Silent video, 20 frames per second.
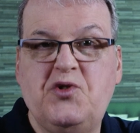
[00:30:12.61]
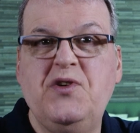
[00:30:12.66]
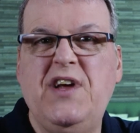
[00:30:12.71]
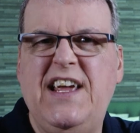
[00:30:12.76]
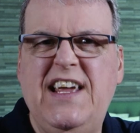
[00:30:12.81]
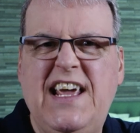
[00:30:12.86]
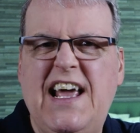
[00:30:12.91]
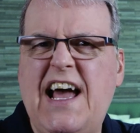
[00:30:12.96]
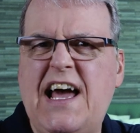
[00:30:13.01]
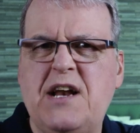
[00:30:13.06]

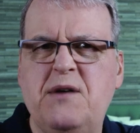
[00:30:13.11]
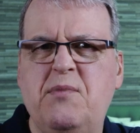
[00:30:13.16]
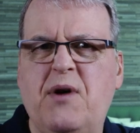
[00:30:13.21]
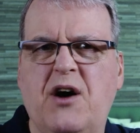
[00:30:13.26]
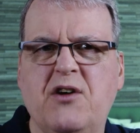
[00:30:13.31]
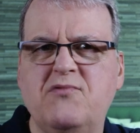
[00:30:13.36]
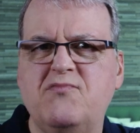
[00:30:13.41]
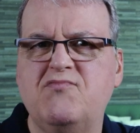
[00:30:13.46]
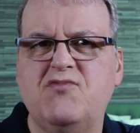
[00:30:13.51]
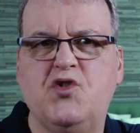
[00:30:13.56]
He had
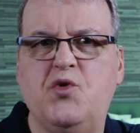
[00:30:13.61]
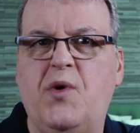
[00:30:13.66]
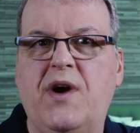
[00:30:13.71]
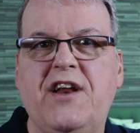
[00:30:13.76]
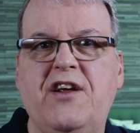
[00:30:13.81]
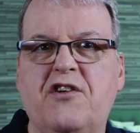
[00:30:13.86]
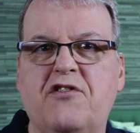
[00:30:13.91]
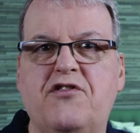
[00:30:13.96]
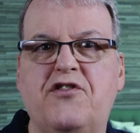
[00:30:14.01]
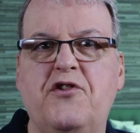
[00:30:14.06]
about
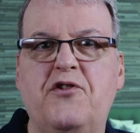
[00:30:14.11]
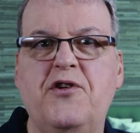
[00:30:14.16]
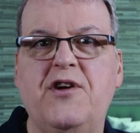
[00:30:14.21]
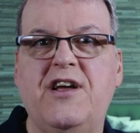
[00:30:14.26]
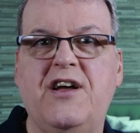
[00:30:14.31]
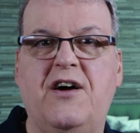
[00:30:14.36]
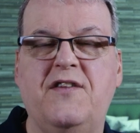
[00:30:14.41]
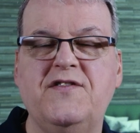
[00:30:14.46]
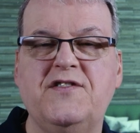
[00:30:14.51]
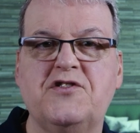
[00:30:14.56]
20 or
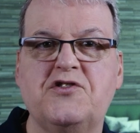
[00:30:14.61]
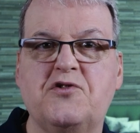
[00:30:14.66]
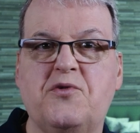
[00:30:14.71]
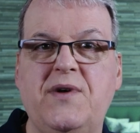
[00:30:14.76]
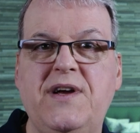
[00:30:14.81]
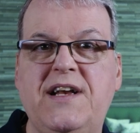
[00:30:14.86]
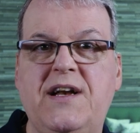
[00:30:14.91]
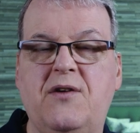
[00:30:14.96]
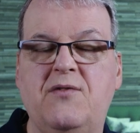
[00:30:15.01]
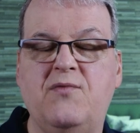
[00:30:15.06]
30 on the
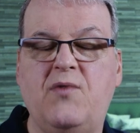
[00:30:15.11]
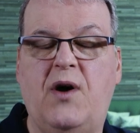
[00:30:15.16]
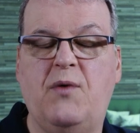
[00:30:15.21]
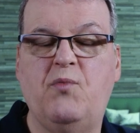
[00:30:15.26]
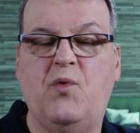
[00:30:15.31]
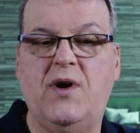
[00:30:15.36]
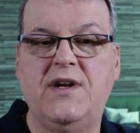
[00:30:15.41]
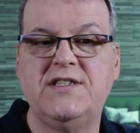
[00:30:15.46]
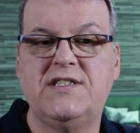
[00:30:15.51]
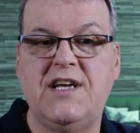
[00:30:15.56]
screen at
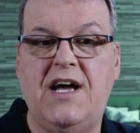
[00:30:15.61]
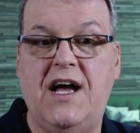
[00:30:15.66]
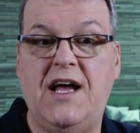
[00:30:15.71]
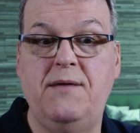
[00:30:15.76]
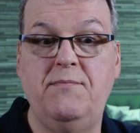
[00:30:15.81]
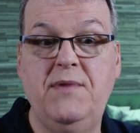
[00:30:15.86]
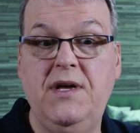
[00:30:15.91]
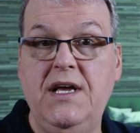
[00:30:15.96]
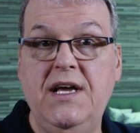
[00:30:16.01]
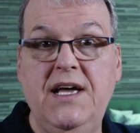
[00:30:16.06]
one
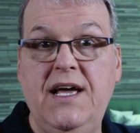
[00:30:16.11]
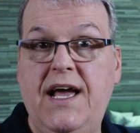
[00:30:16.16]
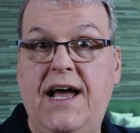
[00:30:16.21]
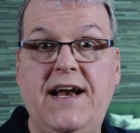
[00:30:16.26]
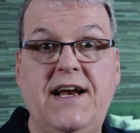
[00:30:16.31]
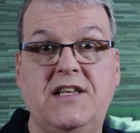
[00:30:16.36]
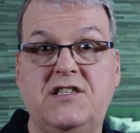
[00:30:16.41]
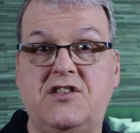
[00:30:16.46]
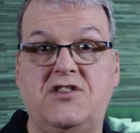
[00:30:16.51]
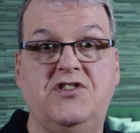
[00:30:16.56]
time,
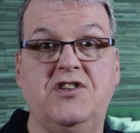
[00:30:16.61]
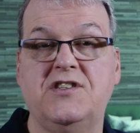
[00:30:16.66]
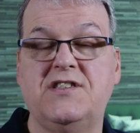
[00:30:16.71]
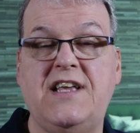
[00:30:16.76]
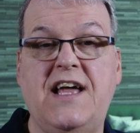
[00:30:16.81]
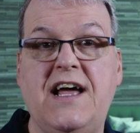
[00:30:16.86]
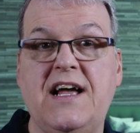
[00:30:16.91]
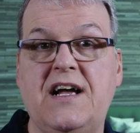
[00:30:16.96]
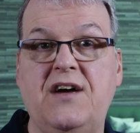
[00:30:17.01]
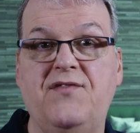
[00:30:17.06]
and it's just
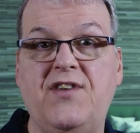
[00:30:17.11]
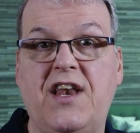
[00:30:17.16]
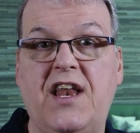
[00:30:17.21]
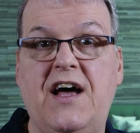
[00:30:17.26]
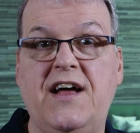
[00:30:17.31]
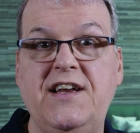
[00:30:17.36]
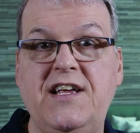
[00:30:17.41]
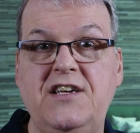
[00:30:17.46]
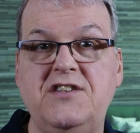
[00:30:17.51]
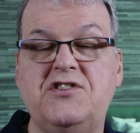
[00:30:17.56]
a heck of a
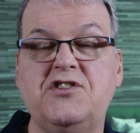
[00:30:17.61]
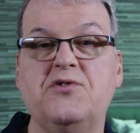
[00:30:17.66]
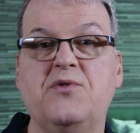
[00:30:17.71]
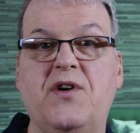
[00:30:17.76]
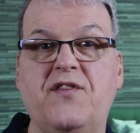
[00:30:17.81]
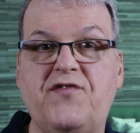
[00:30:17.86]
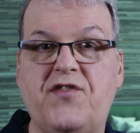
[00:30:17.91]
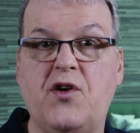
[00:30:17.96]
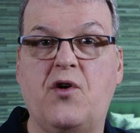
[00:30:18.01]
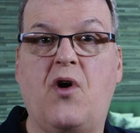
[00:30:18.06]
lot
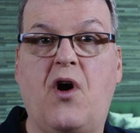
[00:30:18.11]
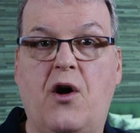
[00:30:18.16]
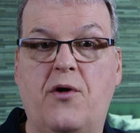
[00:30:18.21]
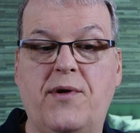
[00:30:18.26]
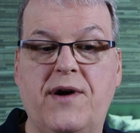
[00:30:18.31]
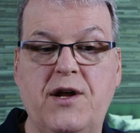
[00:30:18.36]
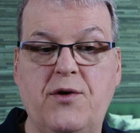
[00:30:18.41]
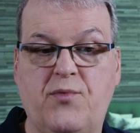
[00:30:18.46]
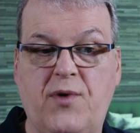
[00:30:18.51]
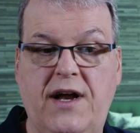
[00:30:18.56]
easier if they're
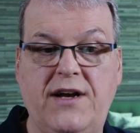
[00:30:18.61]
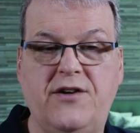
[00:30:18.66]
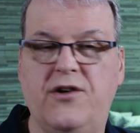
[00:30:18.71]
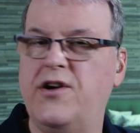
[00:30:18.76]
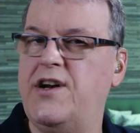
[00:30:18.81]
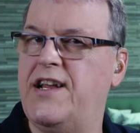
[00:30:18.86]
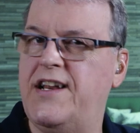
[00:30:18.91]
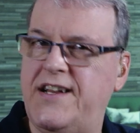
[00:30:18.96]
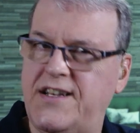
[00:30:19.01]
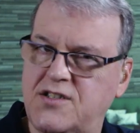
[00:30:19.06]
already
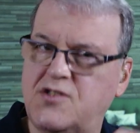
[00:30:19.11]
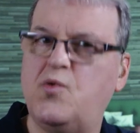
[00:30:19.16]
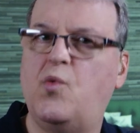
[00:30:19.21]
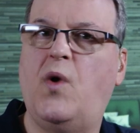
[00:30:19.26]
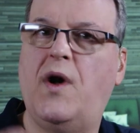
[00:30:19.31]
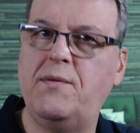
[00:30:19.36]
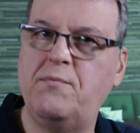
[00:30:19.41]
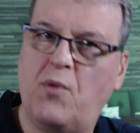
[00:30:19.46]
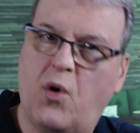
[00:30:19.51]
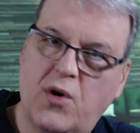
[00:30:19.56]
rendered. It is
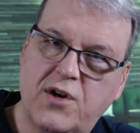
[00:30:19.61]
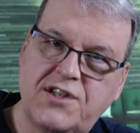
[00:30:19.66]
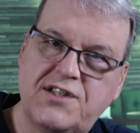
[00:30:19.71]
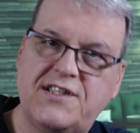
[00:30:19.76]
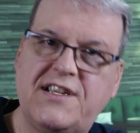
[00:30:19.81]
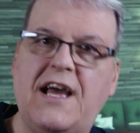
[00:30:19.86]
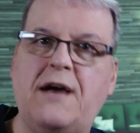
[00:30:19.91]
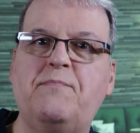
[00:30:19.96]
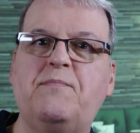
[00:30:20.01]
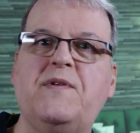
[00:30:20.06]
one more
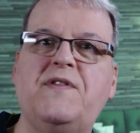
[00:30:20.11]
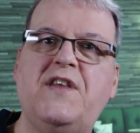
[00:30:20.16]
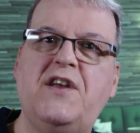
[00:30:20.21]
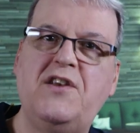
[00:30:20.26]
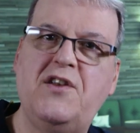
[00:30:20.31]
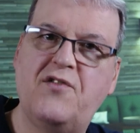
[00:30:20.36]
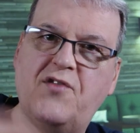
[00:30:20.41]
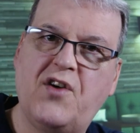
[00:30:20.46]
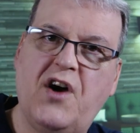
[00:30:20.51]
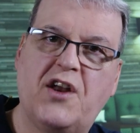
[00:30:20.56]
step, and
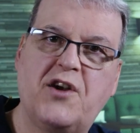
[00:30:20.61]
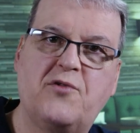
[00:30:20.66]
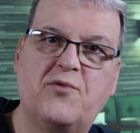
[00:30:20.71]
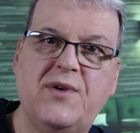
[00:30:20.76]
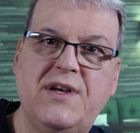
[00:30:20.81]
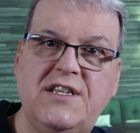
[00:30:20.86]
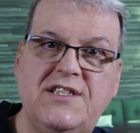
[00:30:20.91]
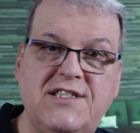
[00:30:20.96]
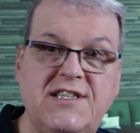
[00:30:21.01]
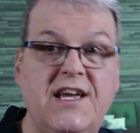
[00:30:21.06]
then you've got to
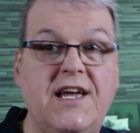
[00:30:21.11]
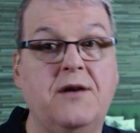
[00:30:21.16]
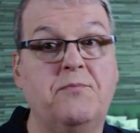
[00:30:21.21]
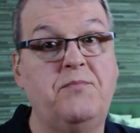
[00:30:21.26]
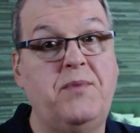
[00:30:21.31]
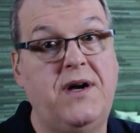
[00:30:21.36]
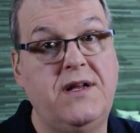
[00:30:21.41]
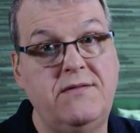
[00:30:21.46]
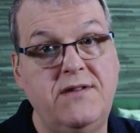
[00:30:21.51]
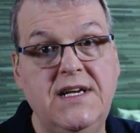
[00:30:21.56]

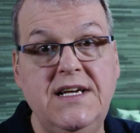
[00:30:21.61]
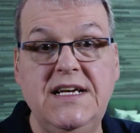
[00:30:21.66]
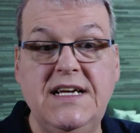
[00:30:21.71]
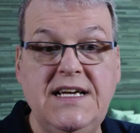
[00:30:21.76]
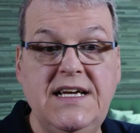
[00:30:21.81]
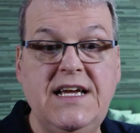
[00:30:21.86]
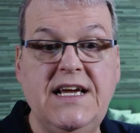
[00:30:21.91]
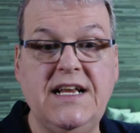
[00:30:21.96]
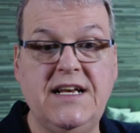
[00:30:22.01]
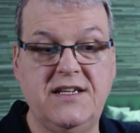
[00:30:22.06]
resync, but
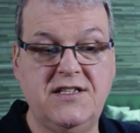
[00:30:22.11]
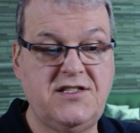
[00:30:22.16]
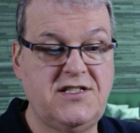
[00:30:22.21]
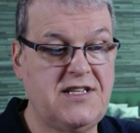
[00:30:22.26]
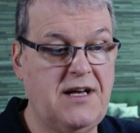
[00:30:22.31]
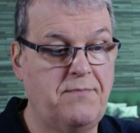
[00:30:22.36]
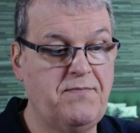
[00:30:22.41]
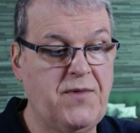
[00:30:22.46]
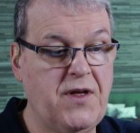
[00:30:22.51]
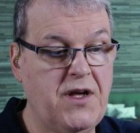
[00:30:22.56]
it is
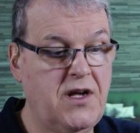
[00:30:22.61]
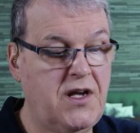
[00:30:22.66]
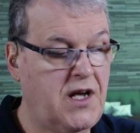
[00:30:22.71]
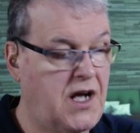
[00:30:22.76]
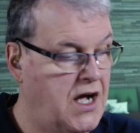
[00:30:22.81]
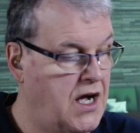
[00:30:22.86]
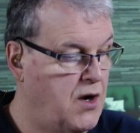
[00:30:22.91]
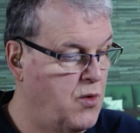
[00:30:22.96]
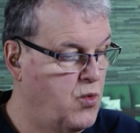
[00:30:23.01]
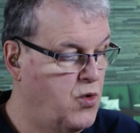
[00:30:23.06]
something
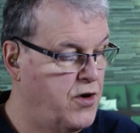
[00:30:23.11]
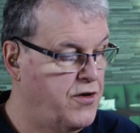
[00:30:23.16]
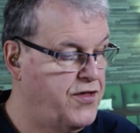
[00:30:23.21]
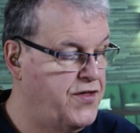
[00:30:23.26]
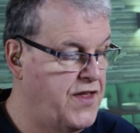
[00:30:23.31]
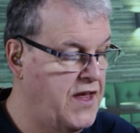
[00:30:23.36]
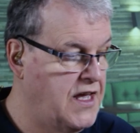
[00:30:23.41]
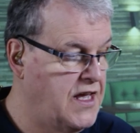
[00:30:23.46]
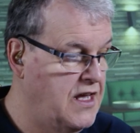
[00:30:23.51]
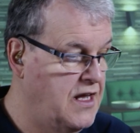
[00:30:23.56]
worth
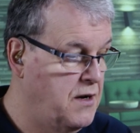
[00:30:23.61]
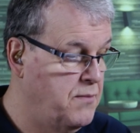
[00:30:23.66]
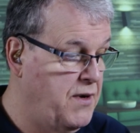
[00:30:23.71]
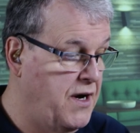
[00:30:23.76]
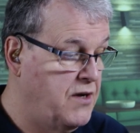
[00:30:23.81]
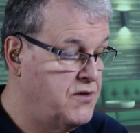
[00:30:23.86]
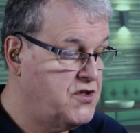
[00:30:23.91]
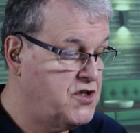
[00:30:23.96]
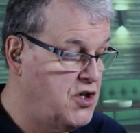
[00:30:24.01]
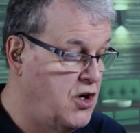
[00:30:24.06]
thinking
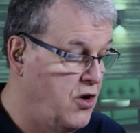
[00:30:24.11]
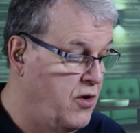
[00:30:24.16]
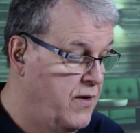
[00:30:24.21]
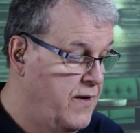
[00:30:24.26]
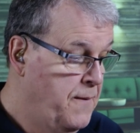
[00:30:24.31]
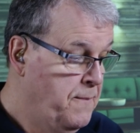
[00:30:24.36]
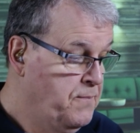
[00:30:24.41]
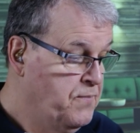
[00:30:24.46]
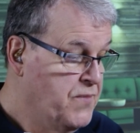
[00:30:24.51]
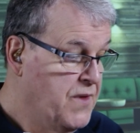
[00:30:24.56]
about. So